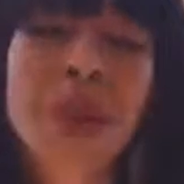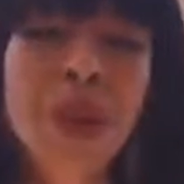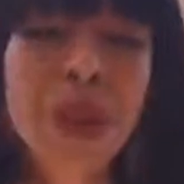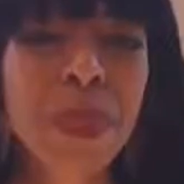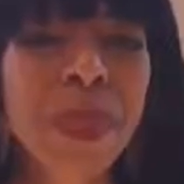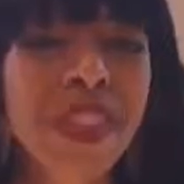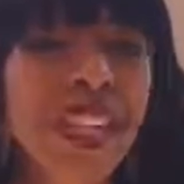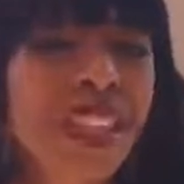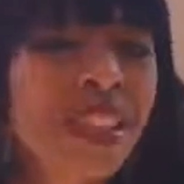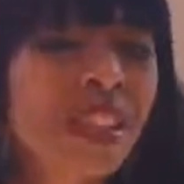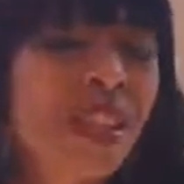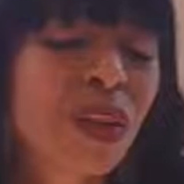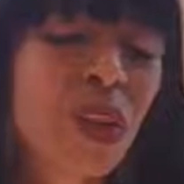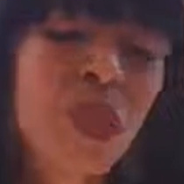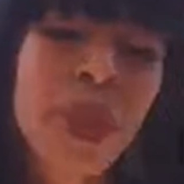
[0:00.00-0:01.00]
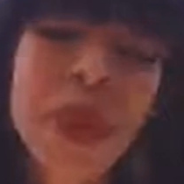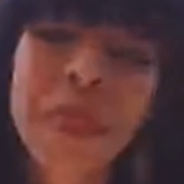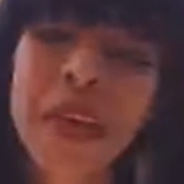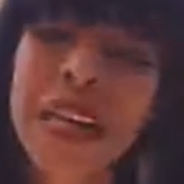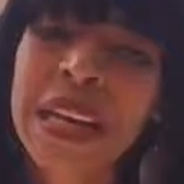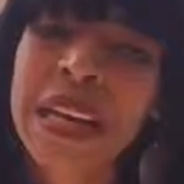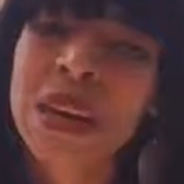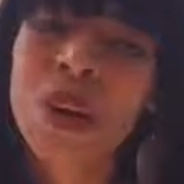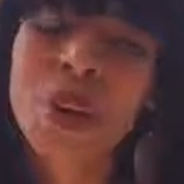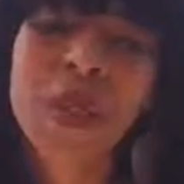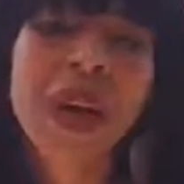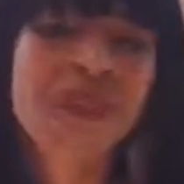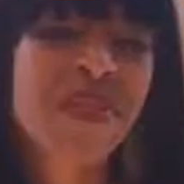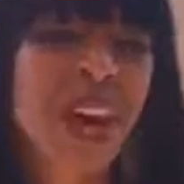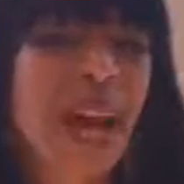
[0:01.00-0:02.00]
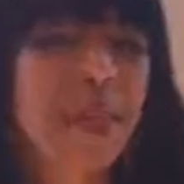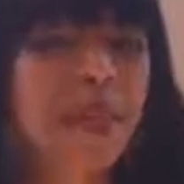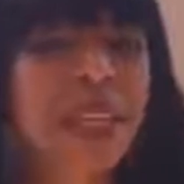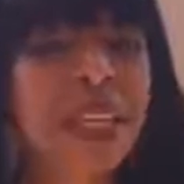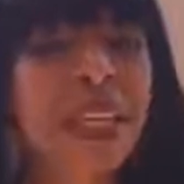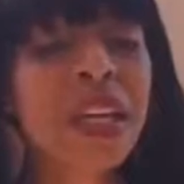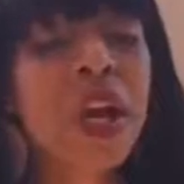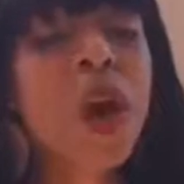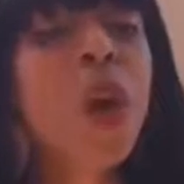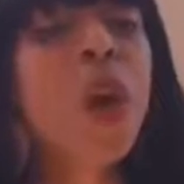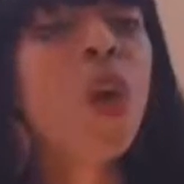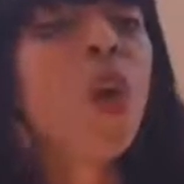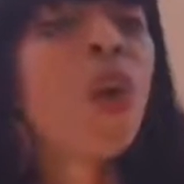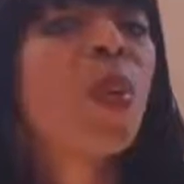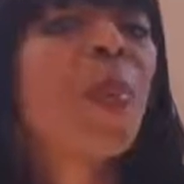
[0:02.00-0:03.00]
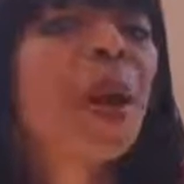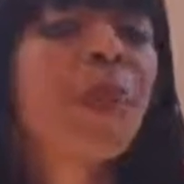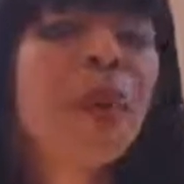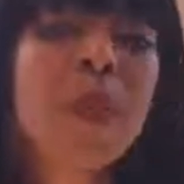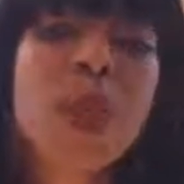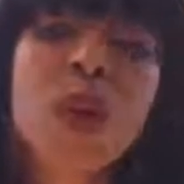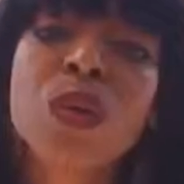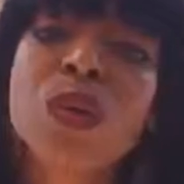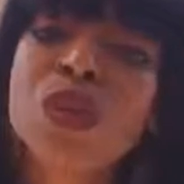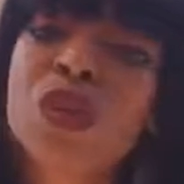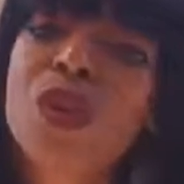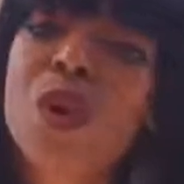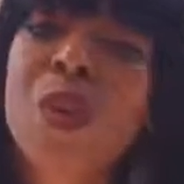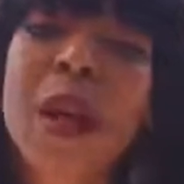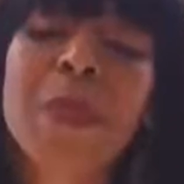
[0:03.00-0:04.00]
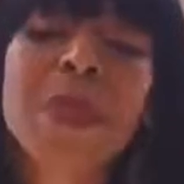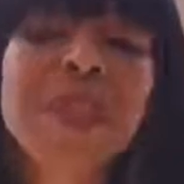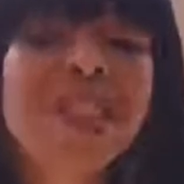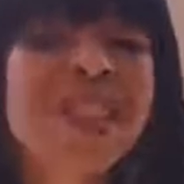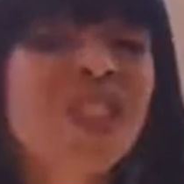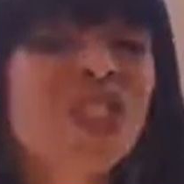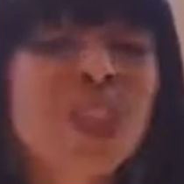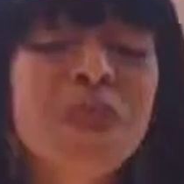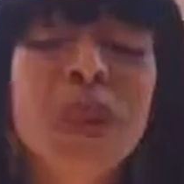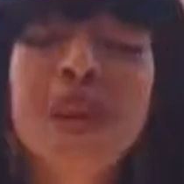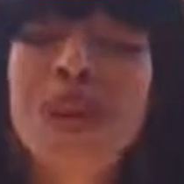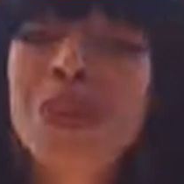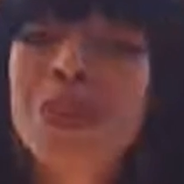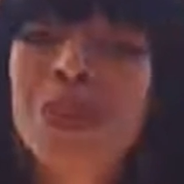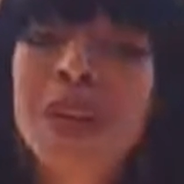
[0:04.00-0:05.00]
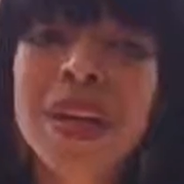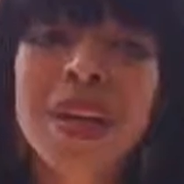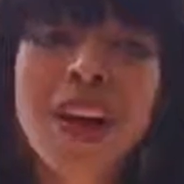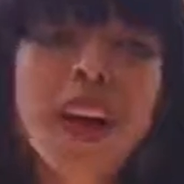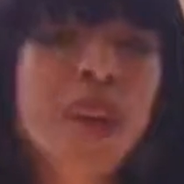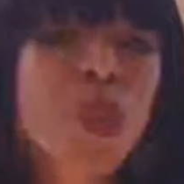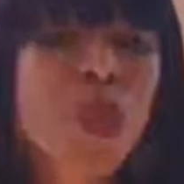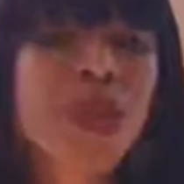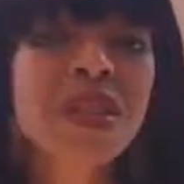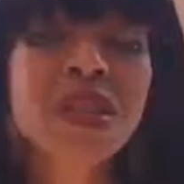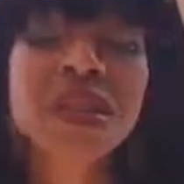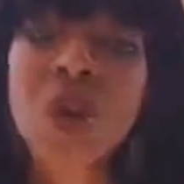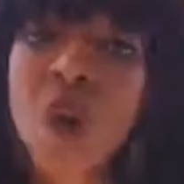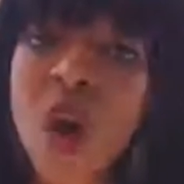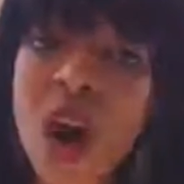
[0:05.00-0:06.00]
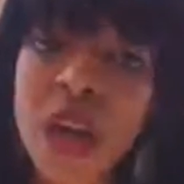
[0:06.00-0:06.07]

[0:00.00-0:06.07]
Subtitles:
my reputation, or my money, or my family, or my promotion, or my position, my career. I'd worked so